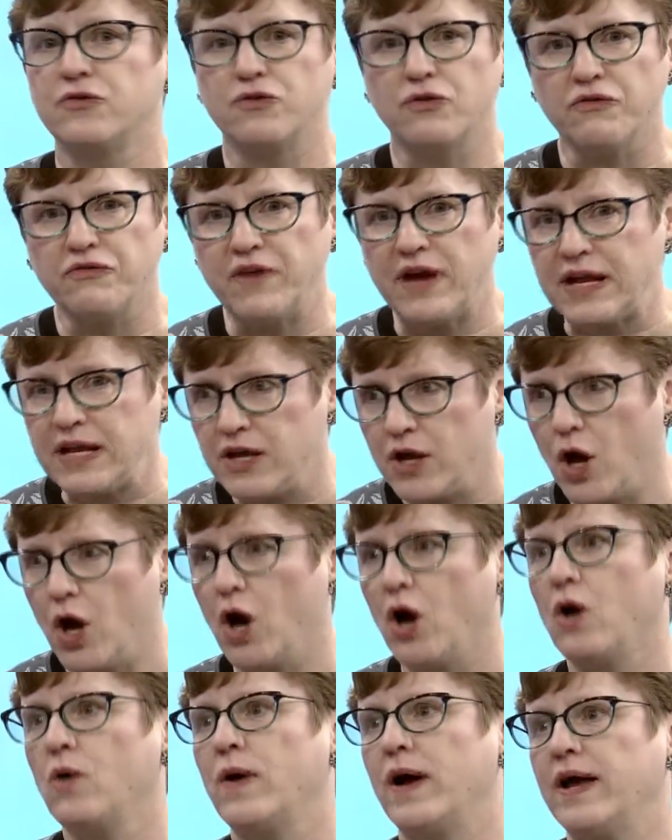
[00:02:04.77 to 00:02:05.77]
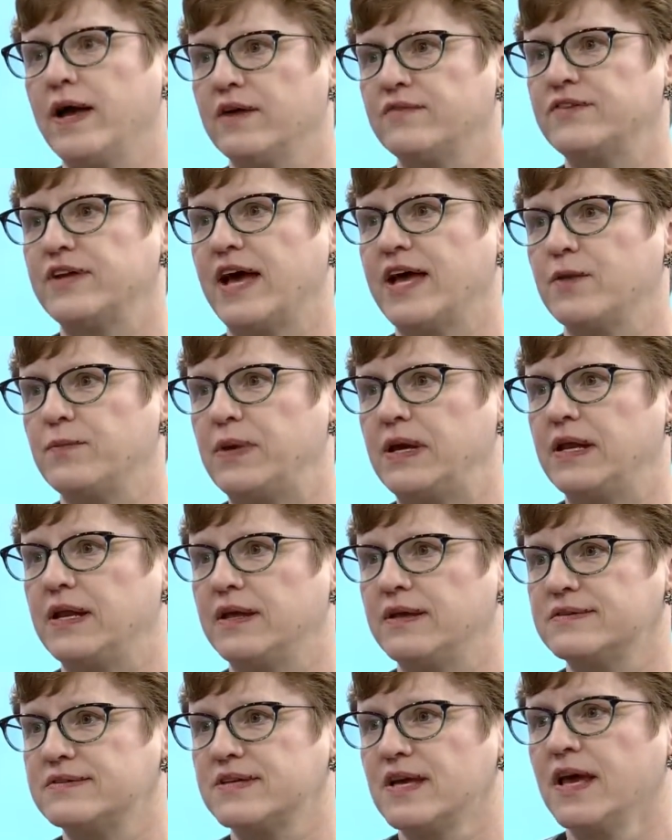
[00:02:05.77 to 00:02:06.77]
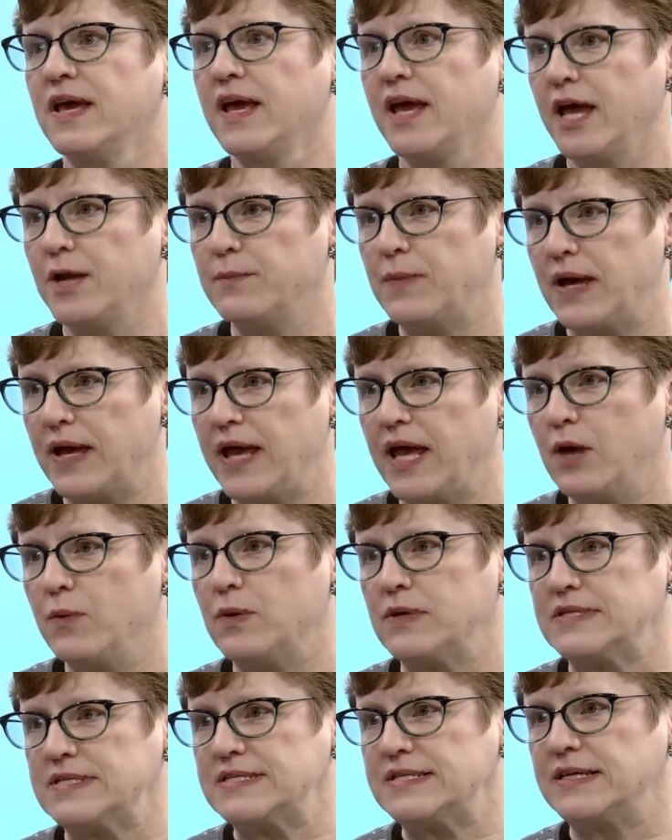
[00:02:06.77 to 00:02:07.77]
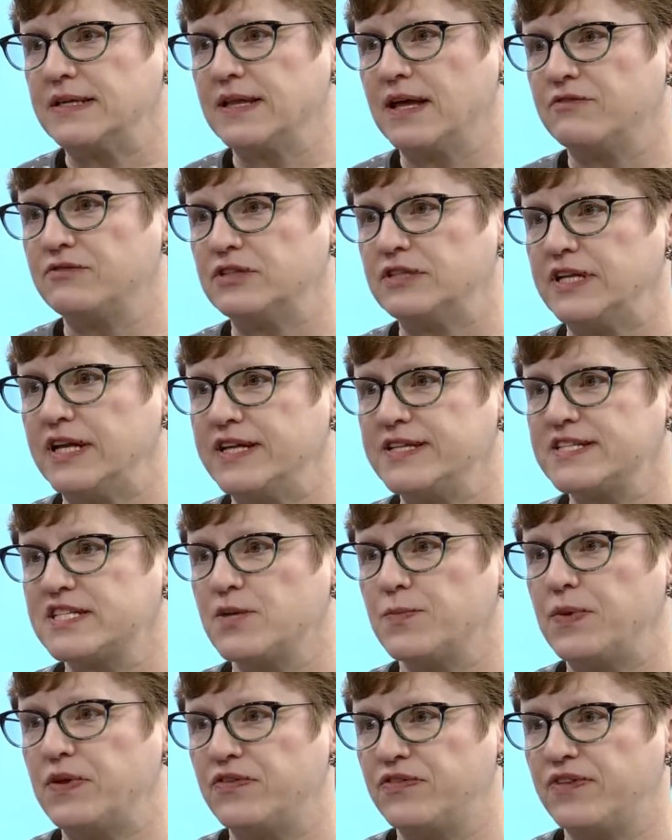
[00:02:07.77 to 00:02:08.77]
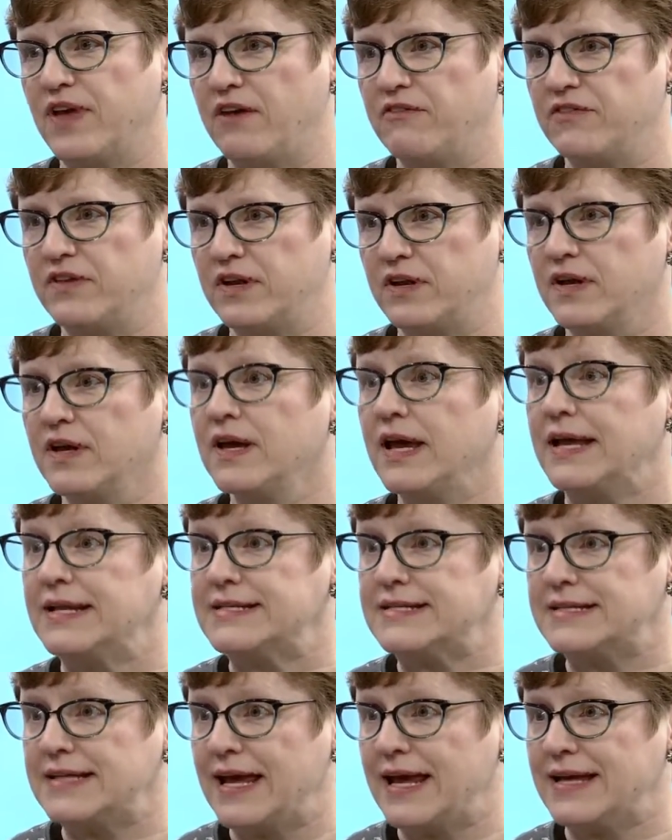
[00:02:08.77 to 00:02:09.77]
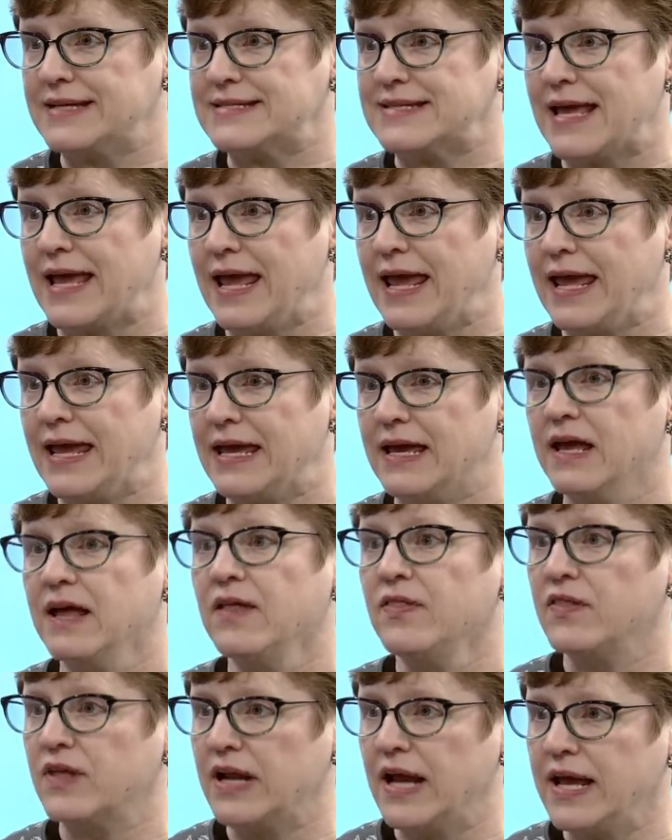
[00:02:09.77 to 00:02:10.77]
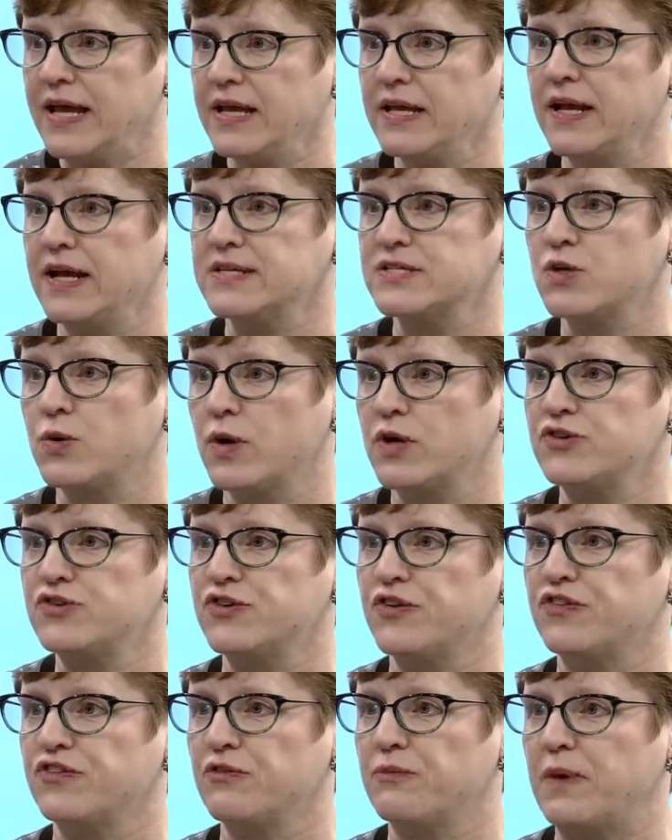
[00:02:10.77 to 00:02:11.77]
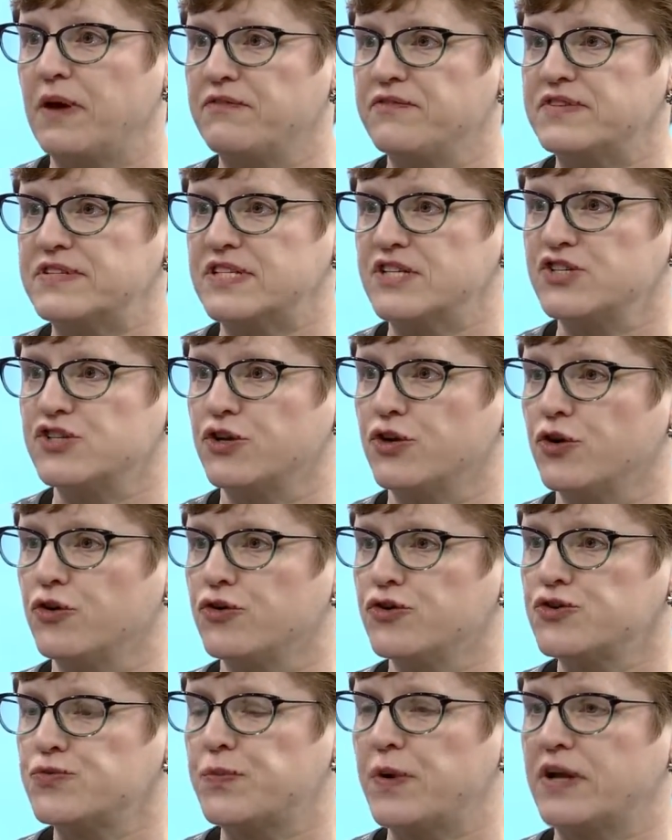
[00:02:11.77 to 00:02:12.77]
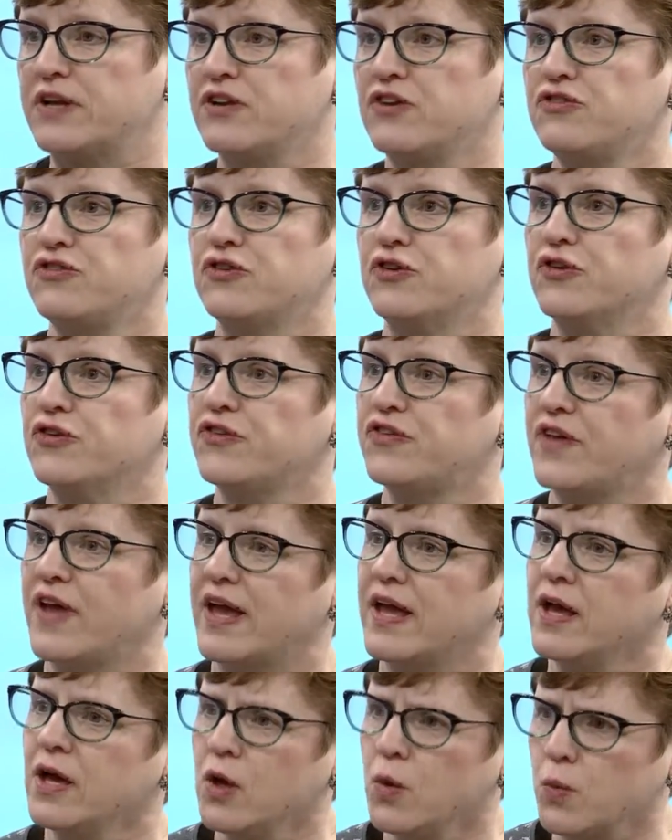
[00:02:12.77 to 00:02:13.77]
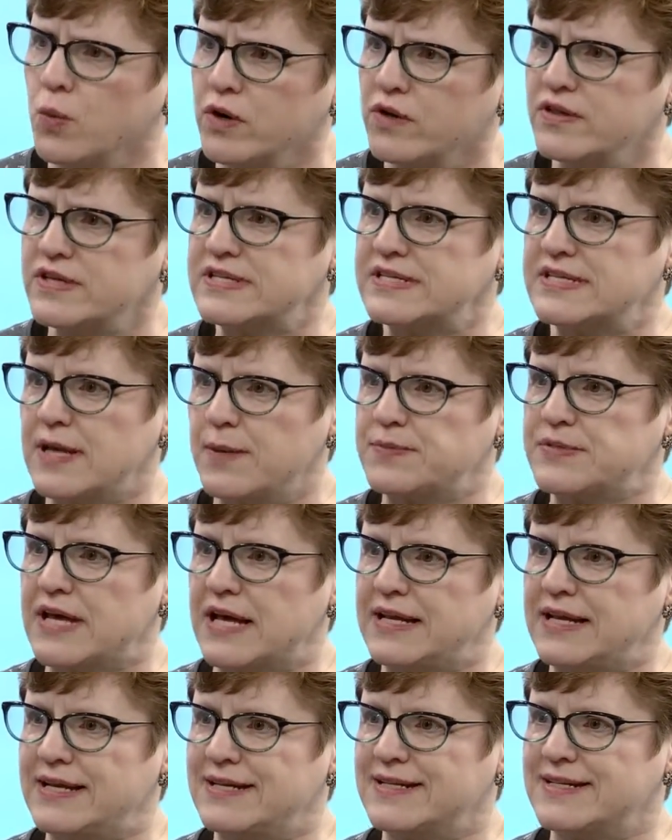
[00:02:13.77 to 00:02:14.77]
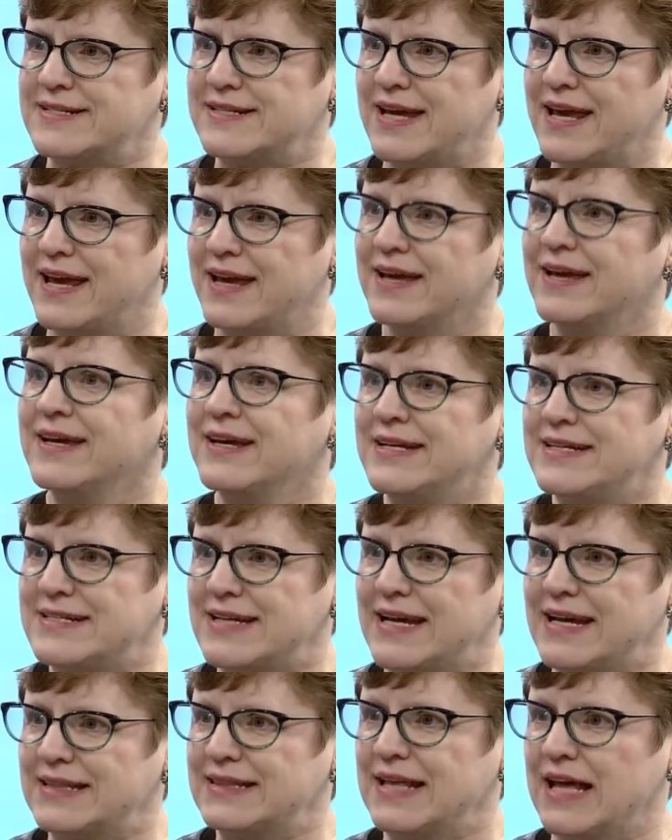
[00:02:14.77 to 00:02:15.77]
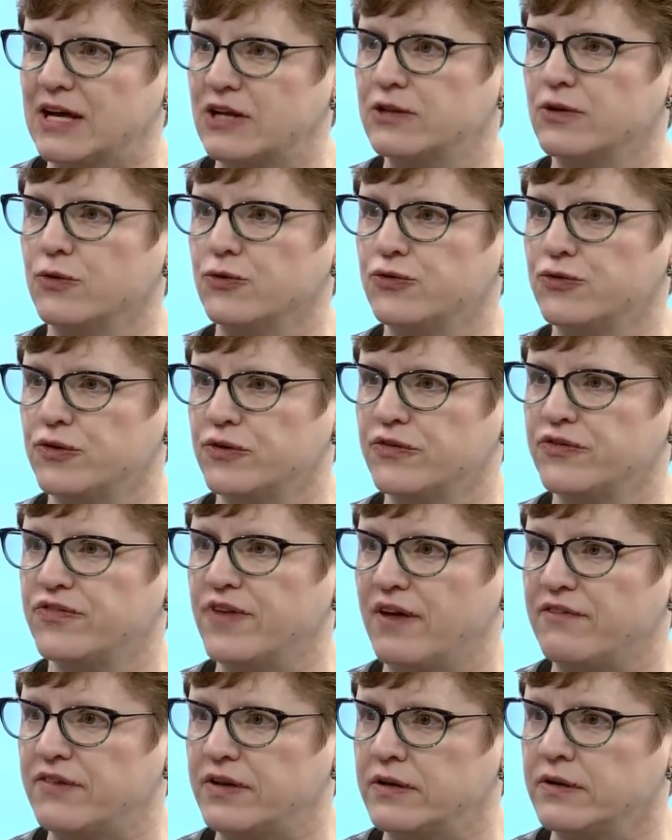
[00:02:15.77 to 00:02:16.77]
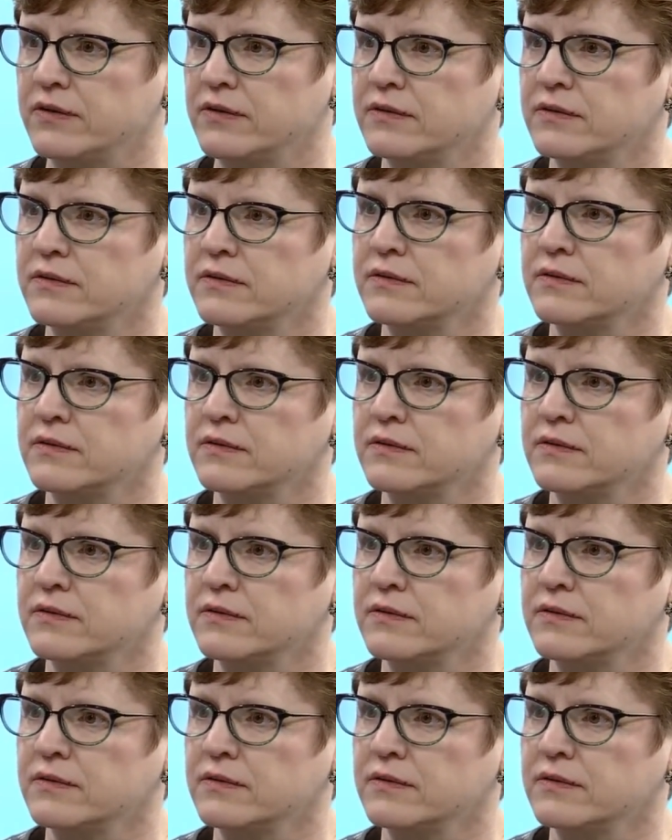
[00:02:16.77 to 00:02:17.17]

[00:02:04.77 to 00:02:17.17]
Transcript: So if I know I have diabetes and my A1C level needs to be 7, and today it's 8, mm. then I can ask questions of my physician or nurse practitioner to say, what are the steps I need to take to get that closer to 7?